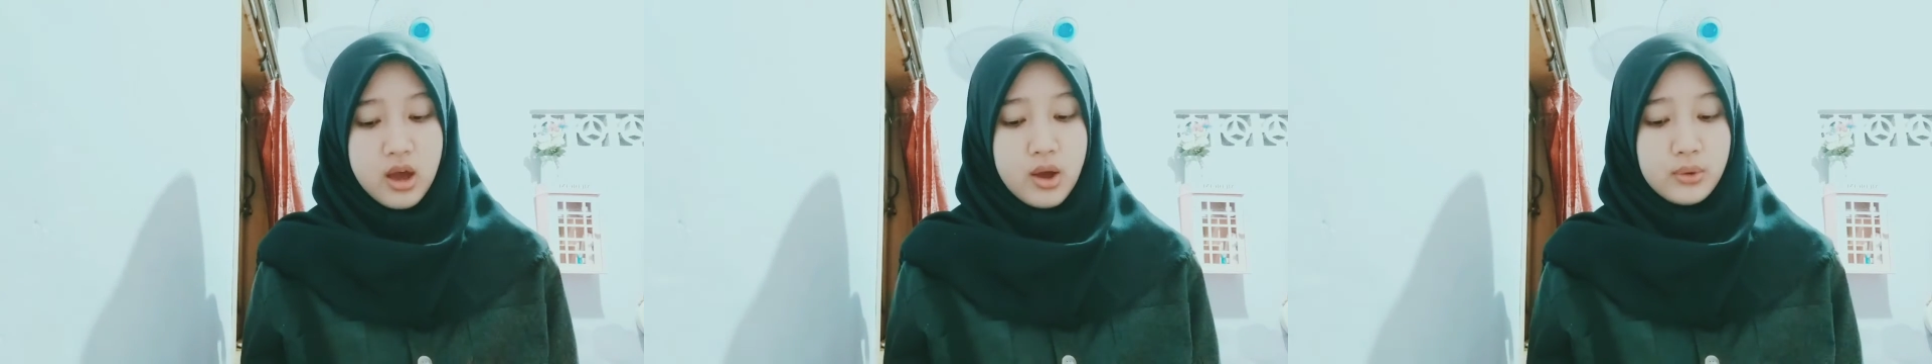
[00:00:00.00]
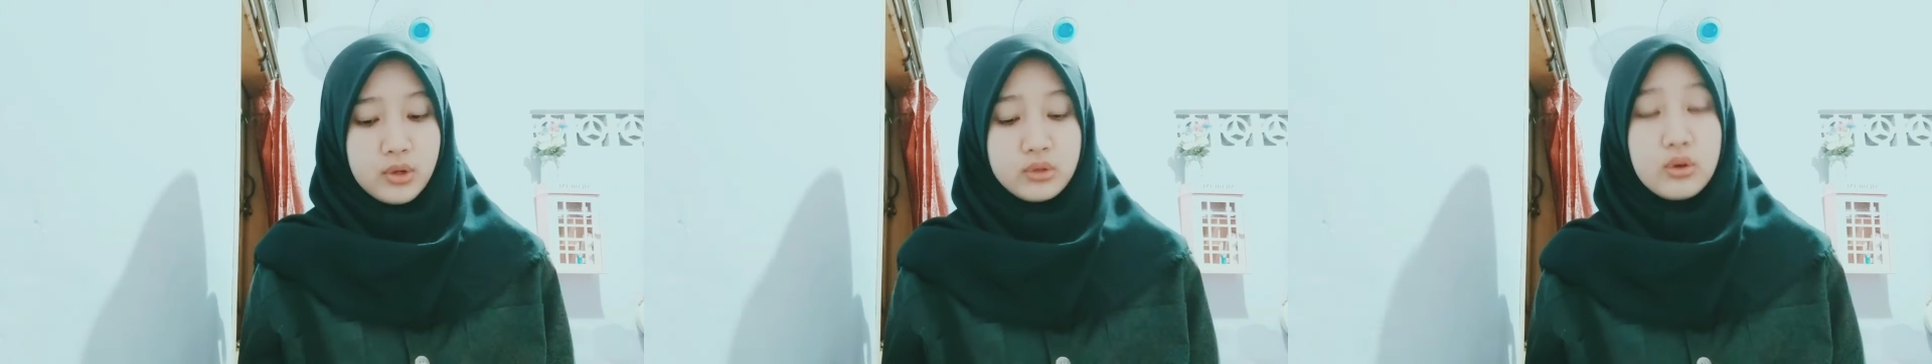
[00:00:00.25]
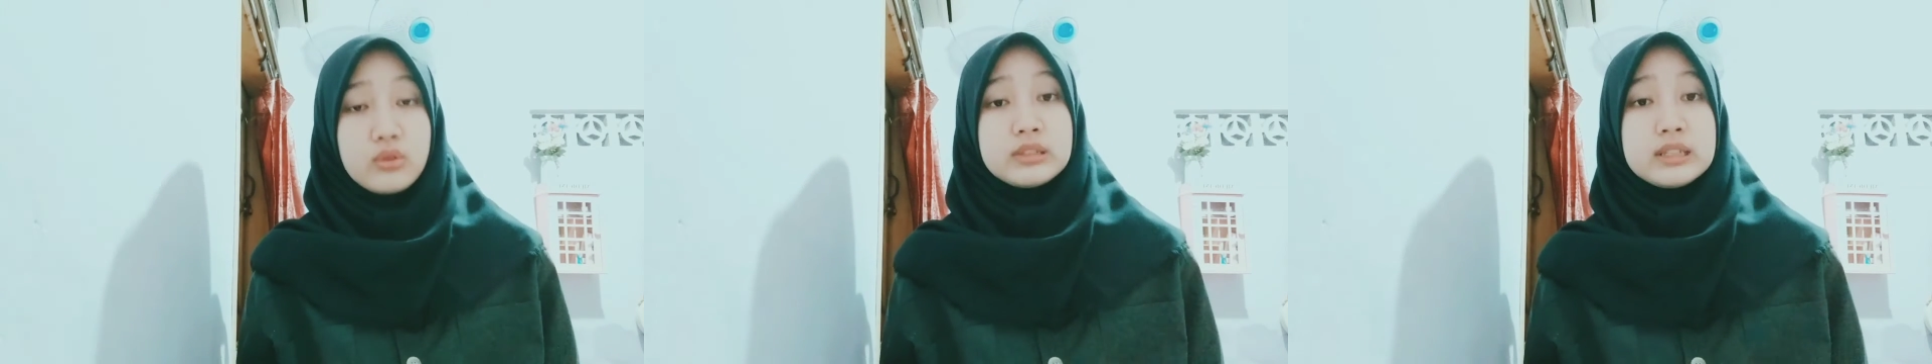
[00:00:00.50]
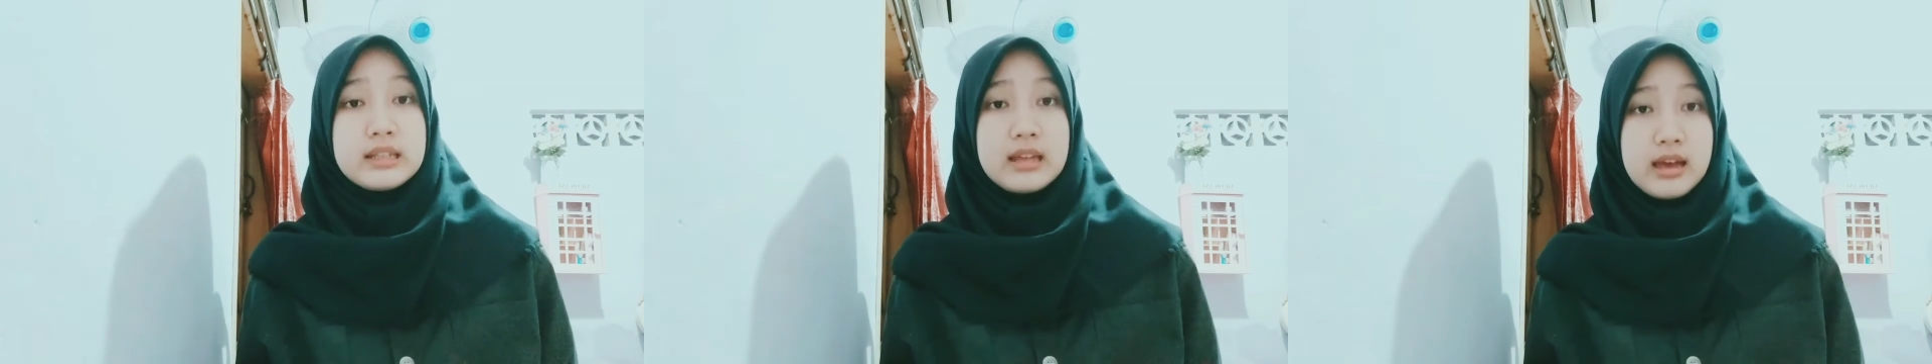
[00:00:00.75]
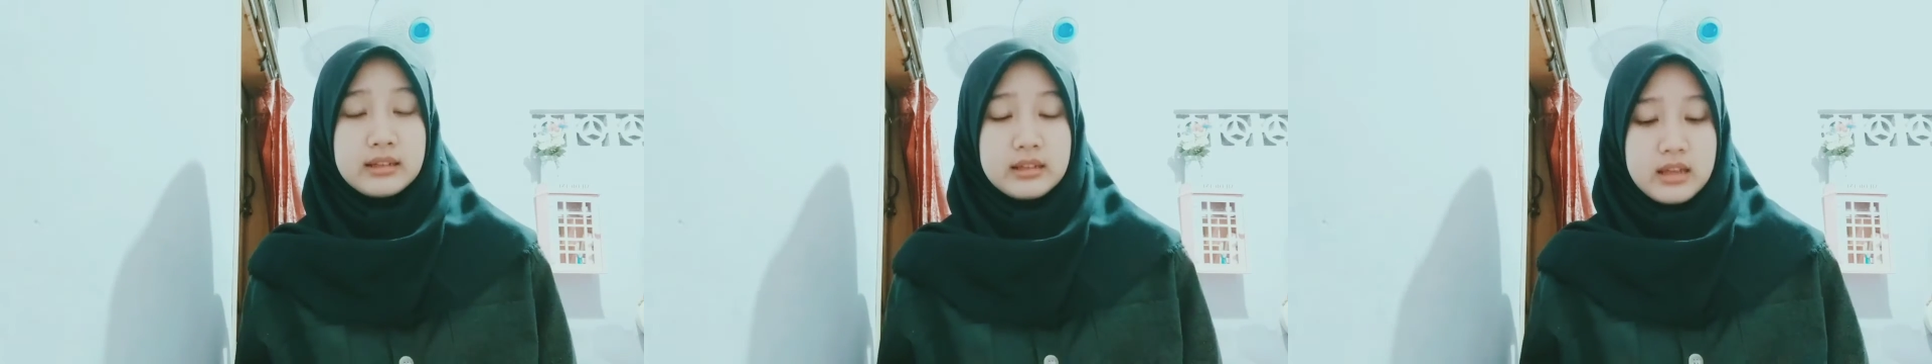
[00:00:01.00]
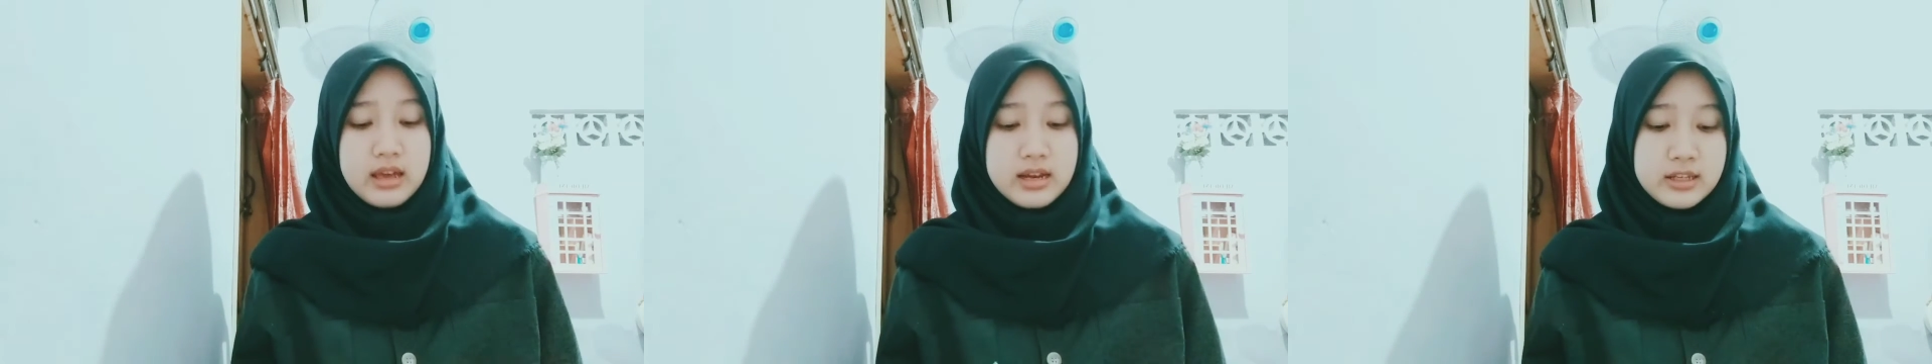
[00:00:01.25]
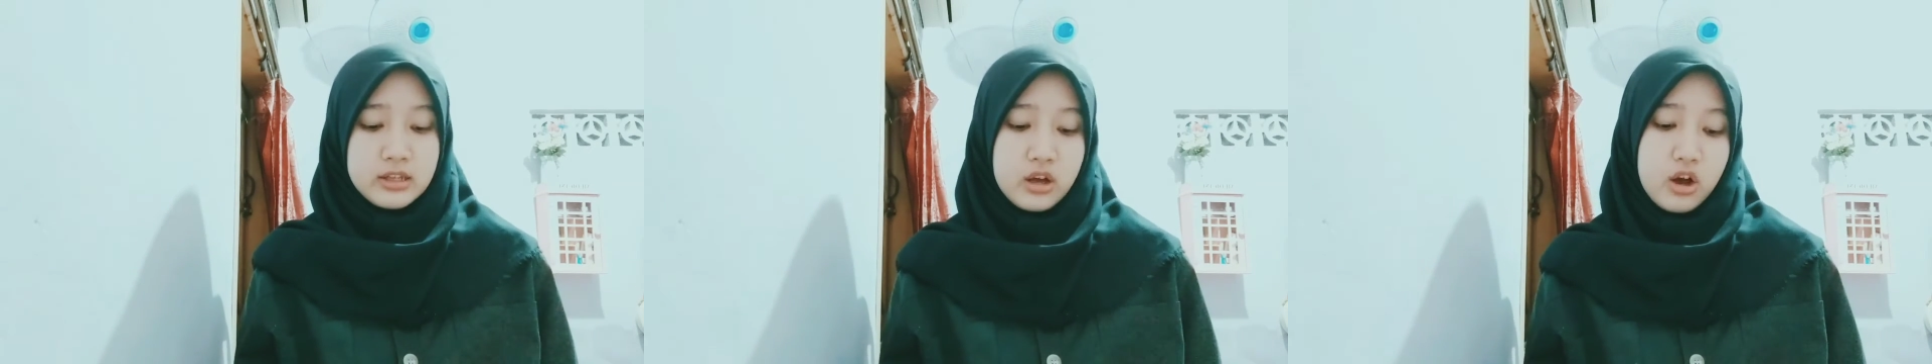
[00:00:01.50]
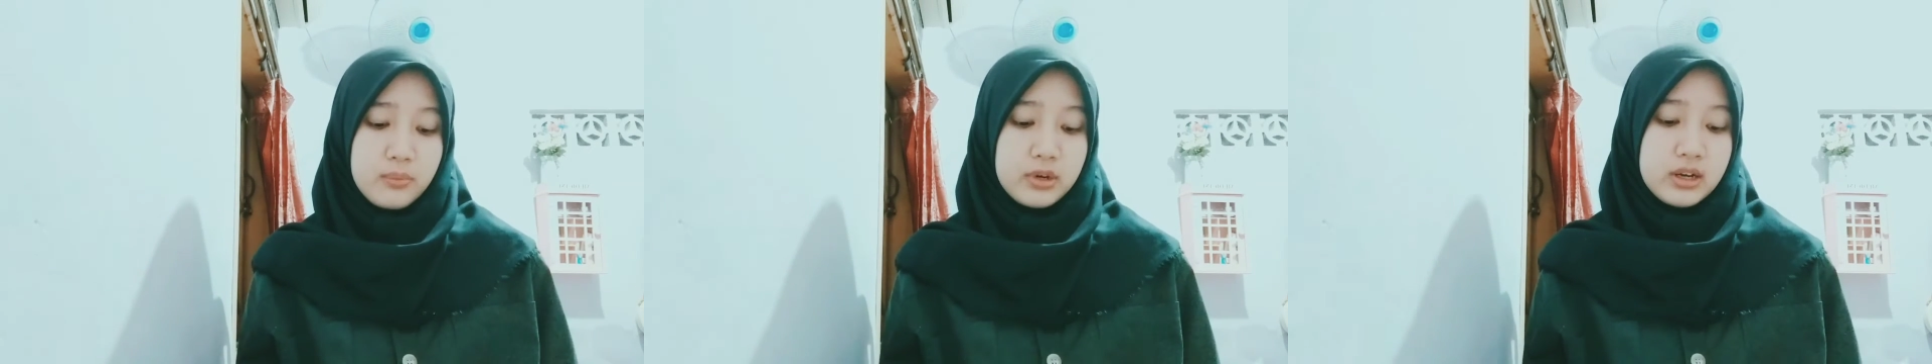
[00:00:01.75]
Not only that, this
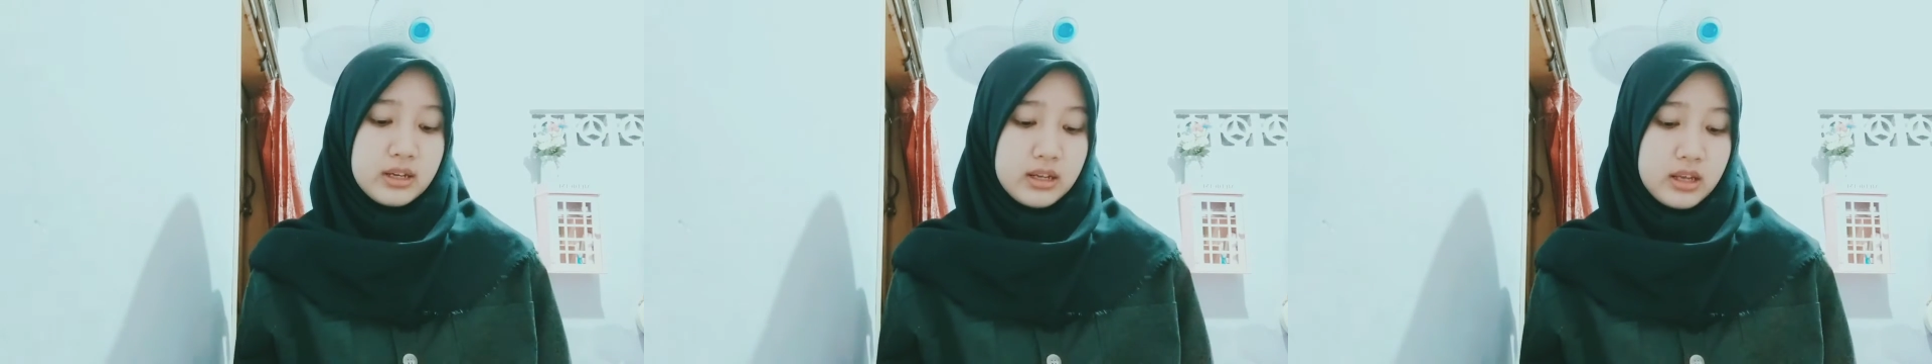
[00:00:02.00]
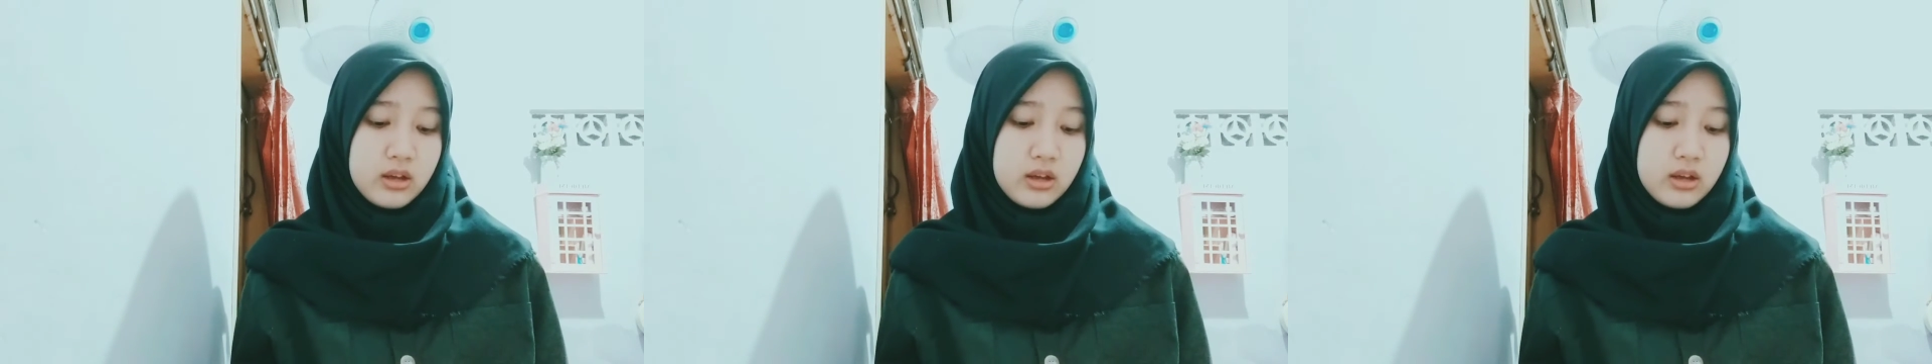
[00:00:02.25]
home learning